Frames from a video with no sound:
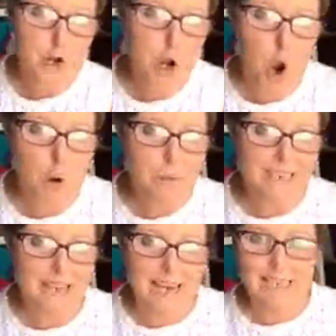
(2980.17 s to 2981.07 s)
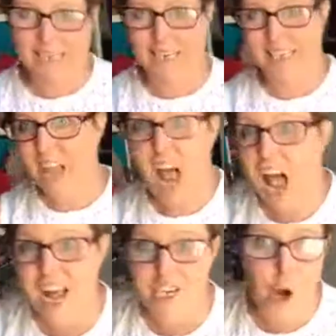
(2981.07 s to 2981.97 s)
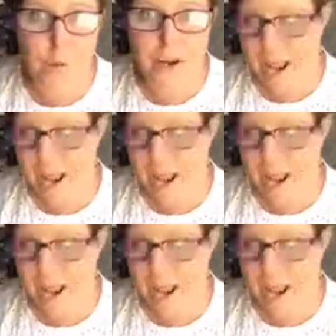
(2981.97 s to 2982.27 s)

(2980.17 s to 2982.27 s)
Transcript: Call me dated, I don't